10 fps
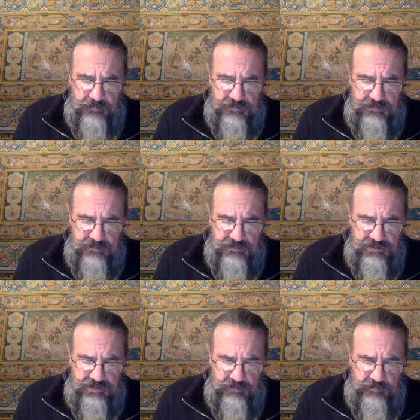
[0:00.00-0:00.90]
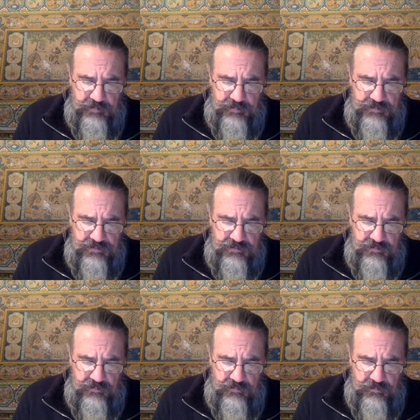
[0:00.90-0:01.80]
So let's jump
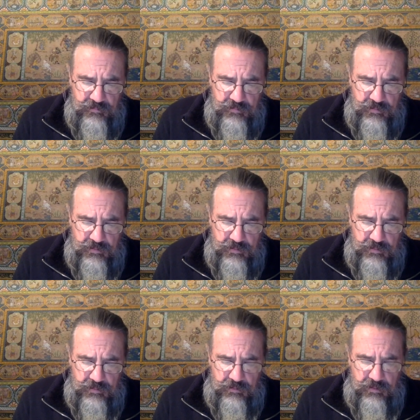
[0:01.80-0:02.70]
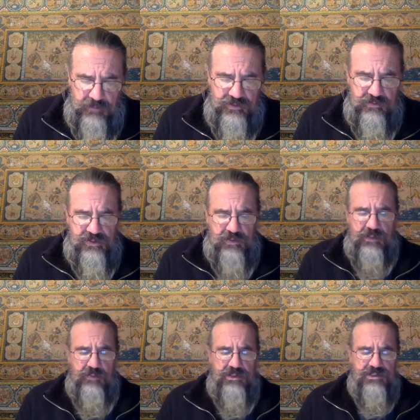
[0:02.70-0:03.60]
to Arjuna's
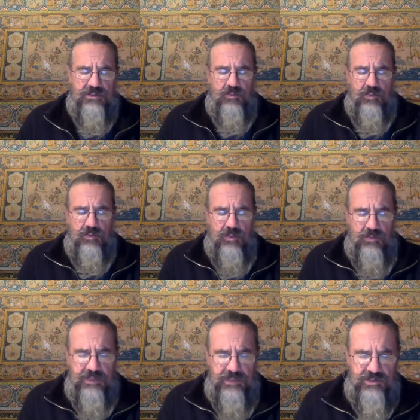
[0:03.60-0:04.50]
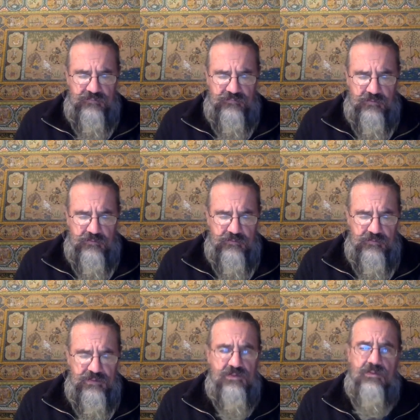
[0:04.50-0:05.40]
great question. O Keshava.
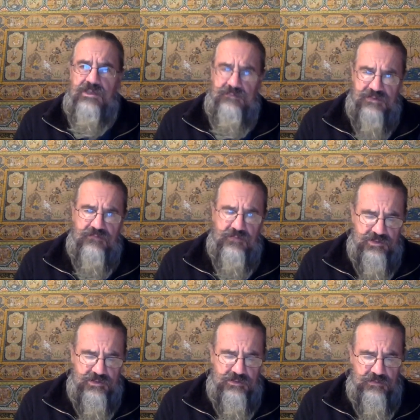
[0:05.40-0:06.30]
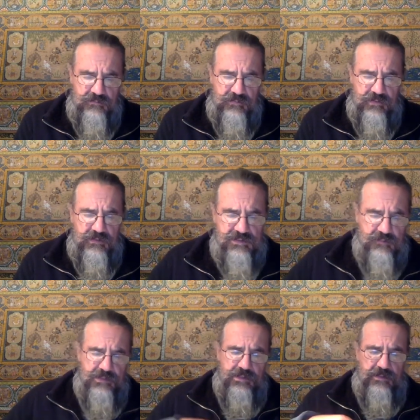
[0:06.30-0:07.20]
These are all names of Krishna. I don't think there's
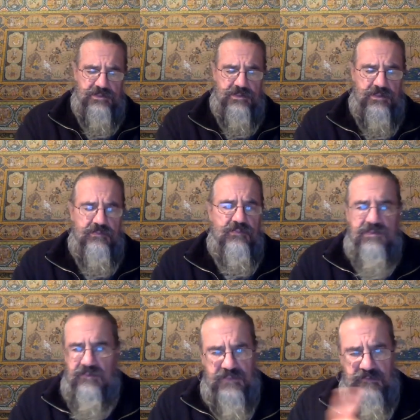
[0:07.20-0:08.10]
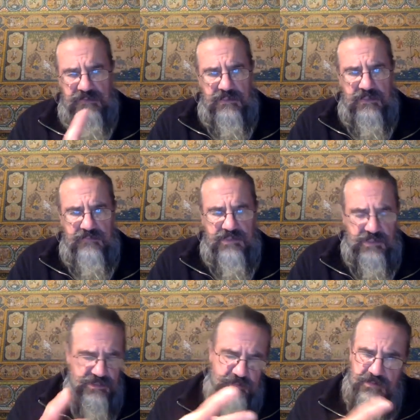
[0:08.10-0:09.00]
somebody else here. Sometimes the names
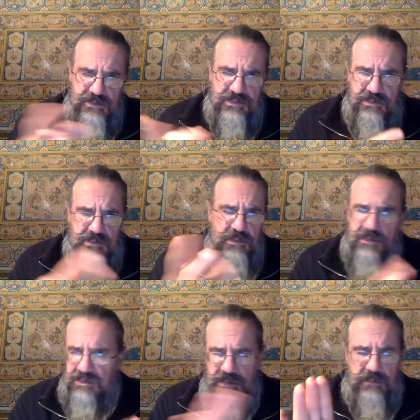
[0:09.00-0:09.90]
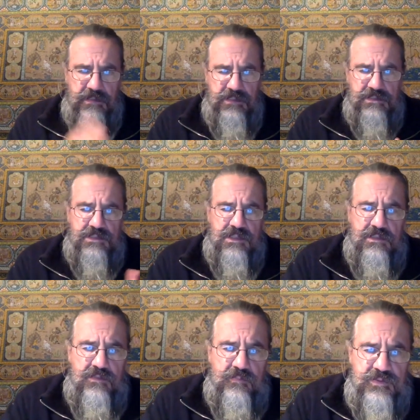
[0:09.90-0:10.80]
change, but this is a, the entire thing is a
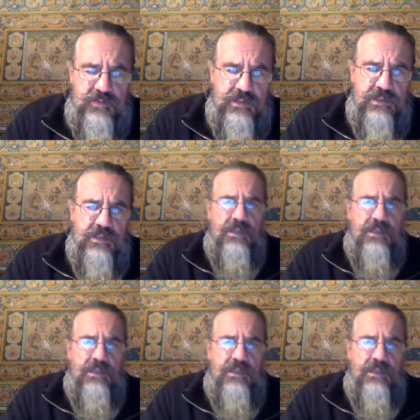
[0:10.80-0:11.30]
dialogue between,